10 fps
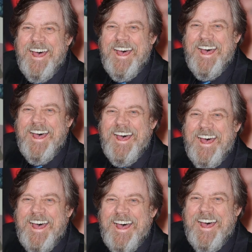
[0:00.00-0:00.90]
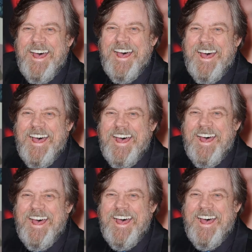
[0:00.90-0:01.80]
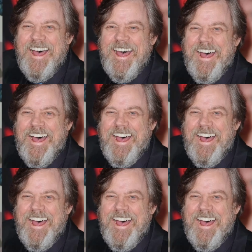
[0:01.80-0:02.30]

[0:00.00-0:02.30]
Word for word: Mark Hamill voiced the original.